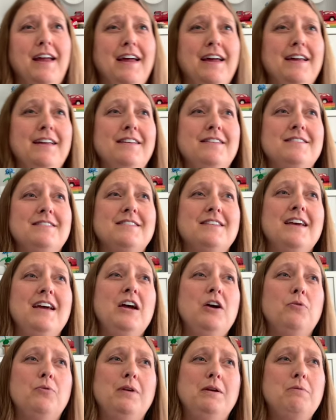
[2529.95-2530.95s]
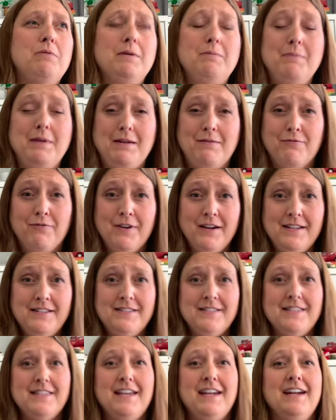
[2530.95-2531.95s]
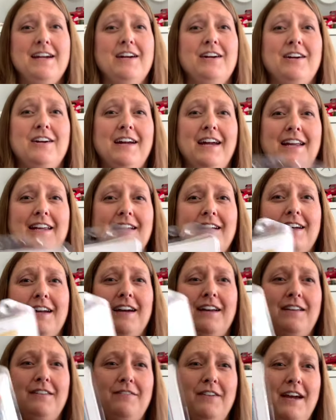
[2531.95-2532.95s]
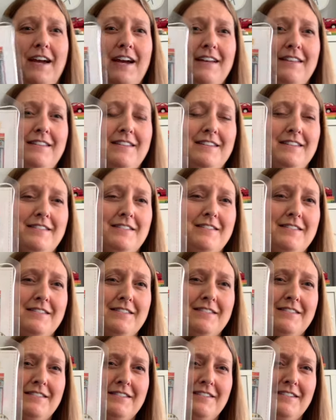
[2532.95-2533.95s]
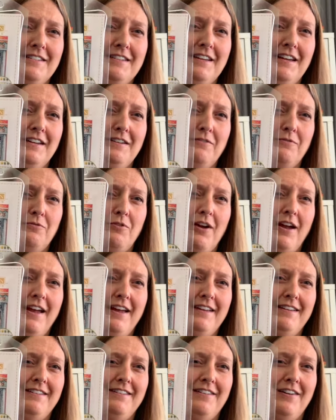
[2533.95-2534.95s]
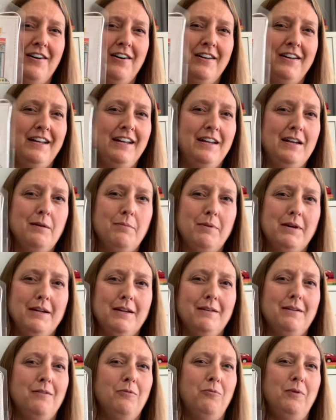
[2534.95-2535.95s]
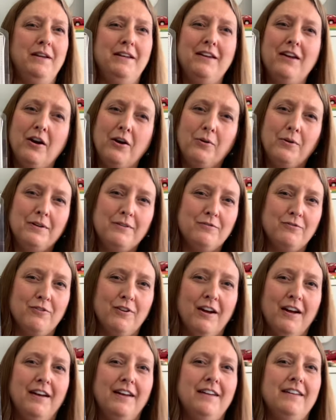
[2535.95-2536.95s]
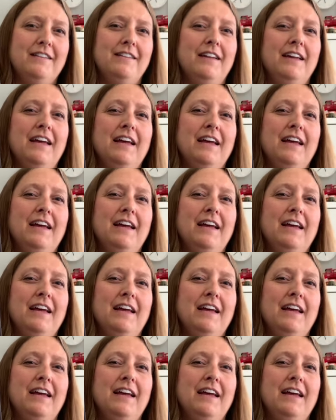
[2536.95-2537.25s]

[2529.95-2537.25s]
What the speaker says: And we would meet friends there, and it kind of had this kind of red awning, a big window in front.